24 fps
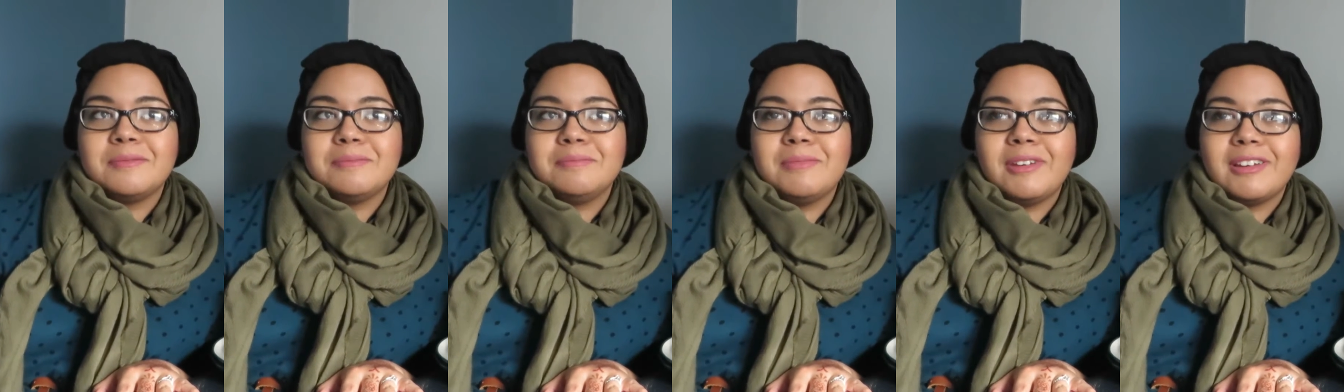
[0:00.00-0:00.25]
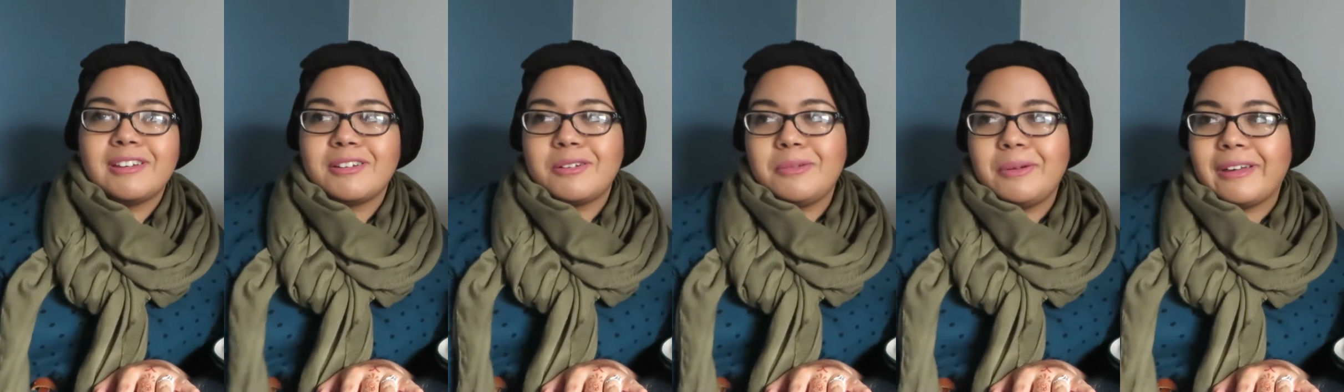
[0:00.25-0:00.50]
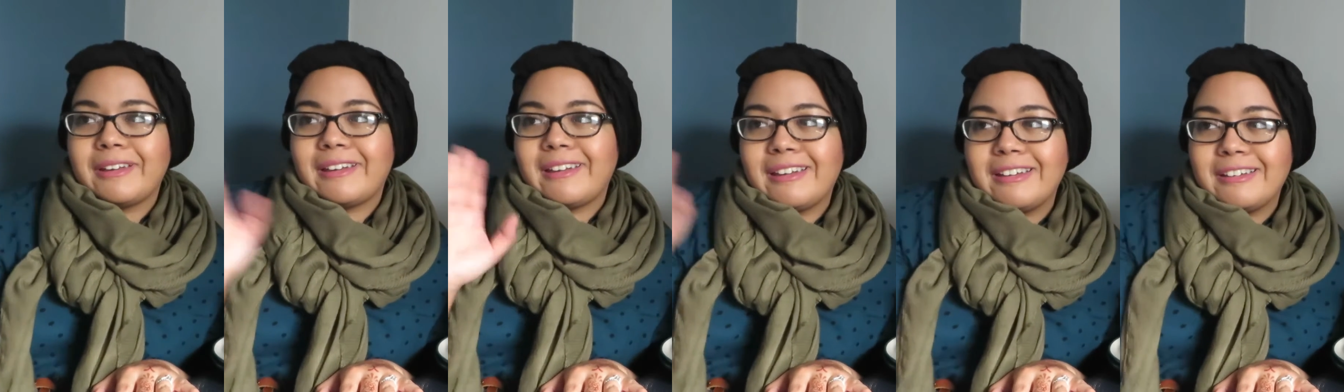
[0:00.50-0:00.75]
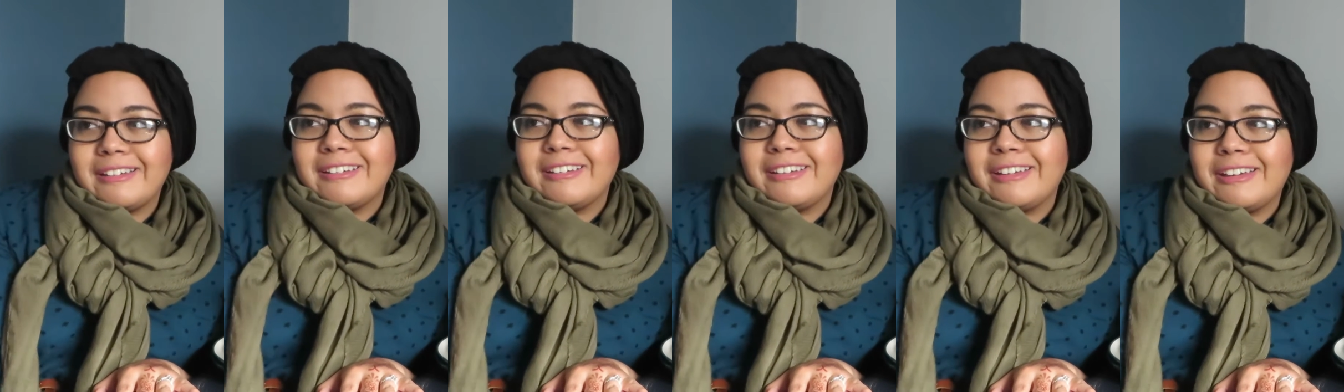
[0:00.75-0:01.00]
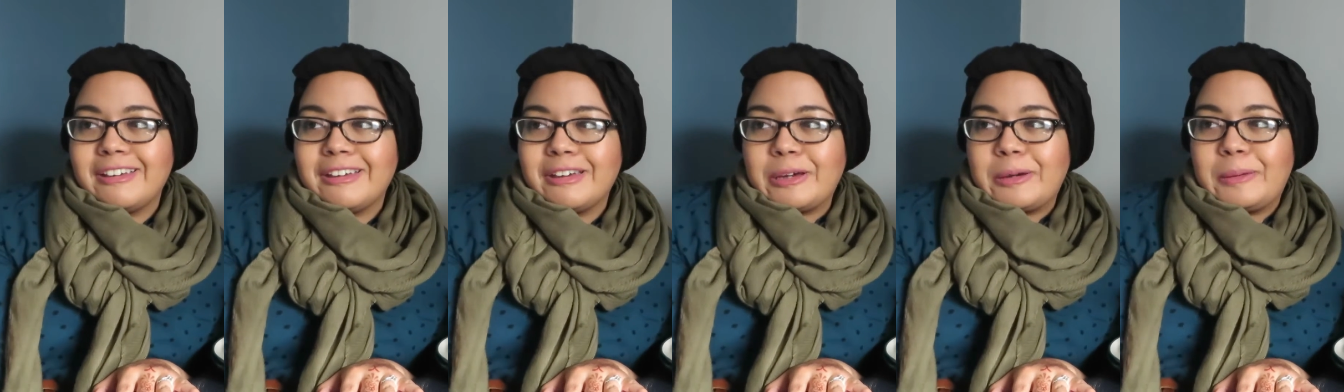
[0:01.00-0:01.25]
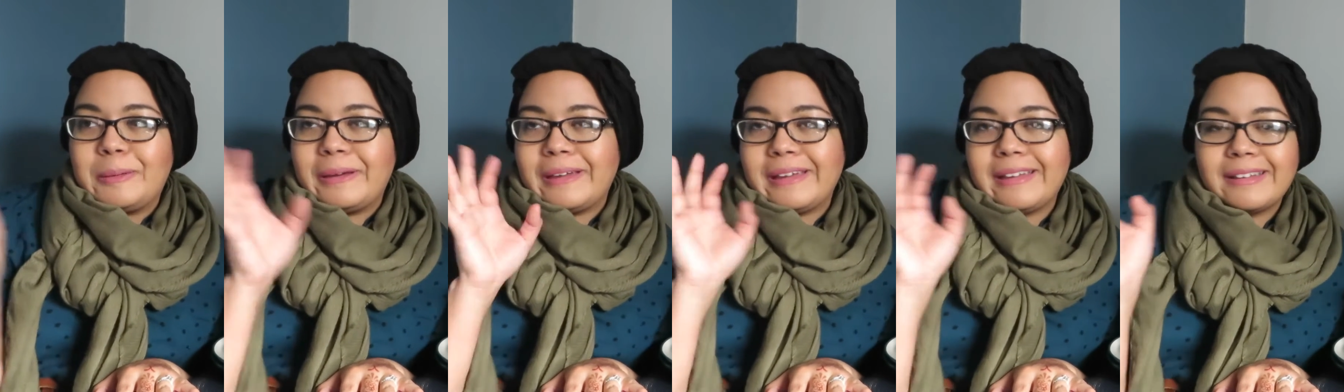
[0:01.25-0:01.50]
make quick
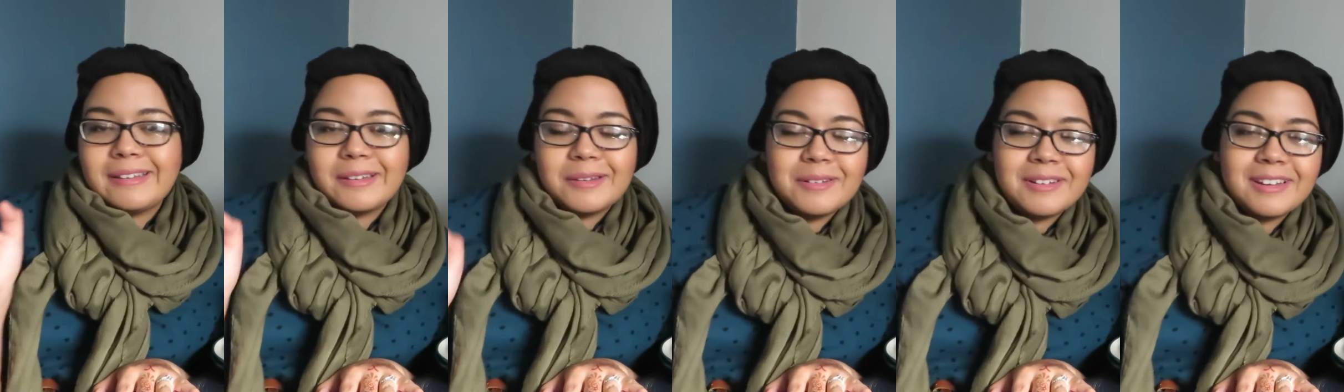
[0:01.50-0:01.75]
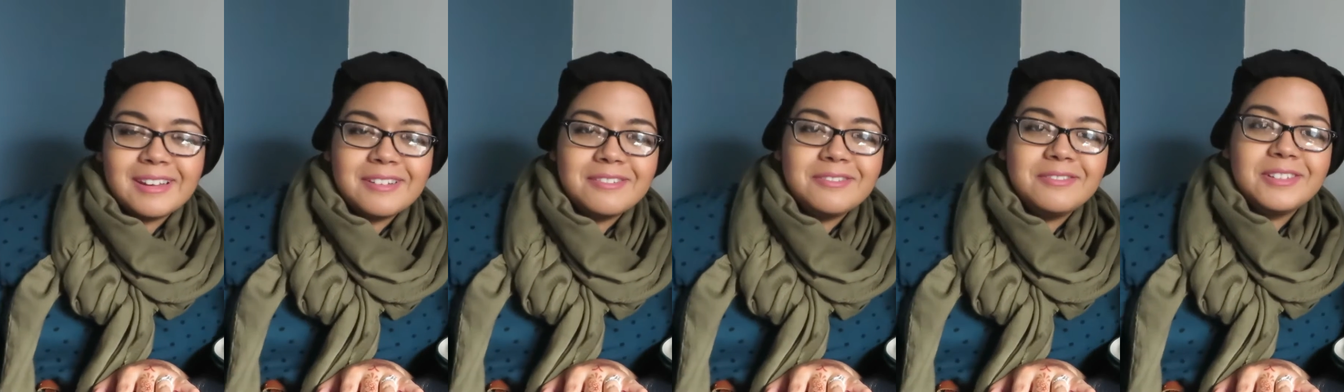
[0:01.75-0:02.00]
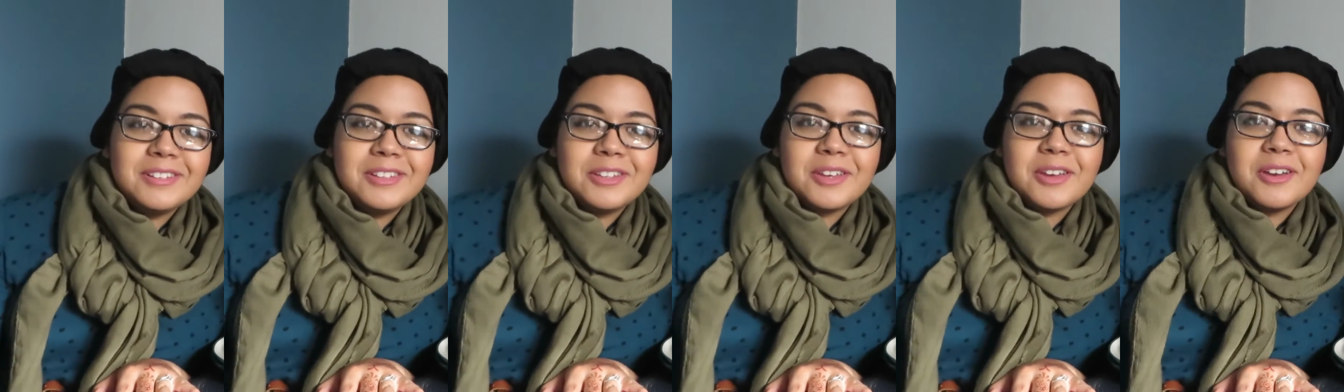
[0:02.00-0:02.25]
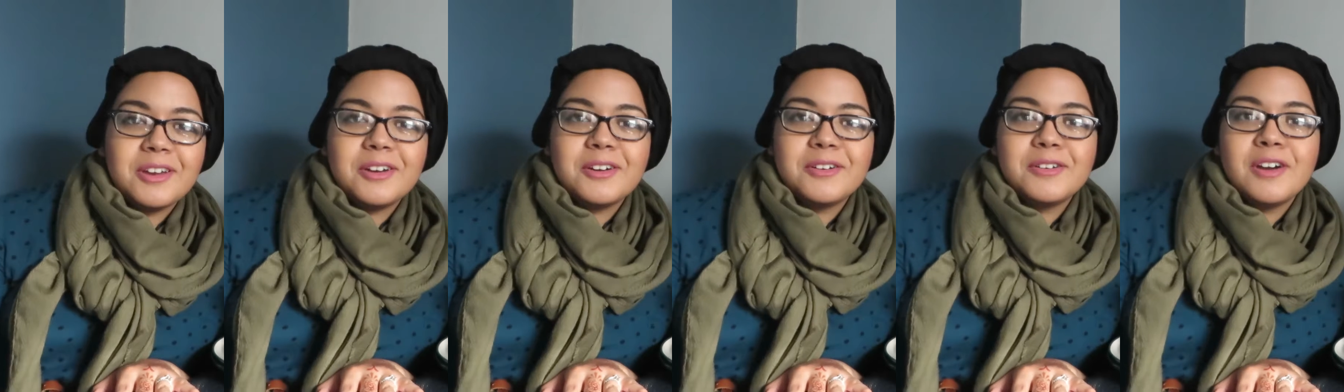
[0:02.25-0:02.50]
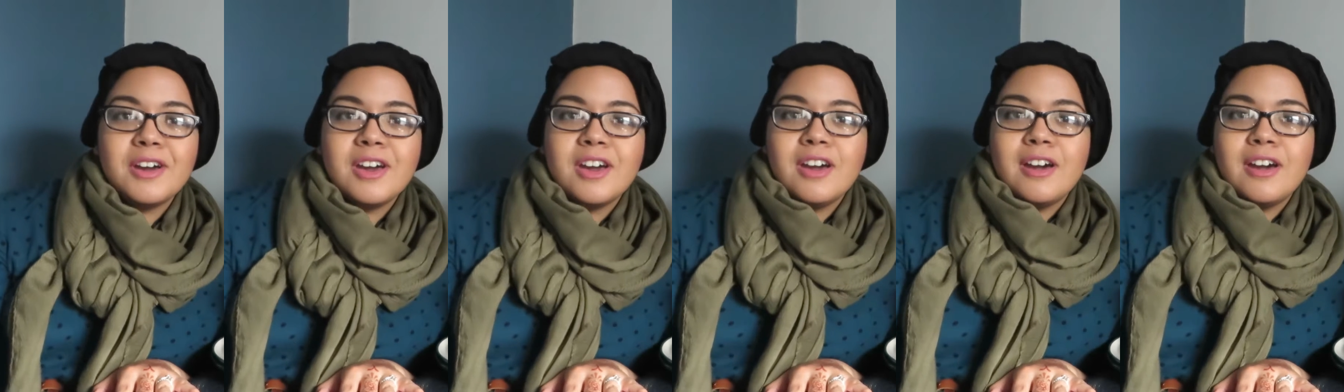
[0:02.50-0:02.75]
video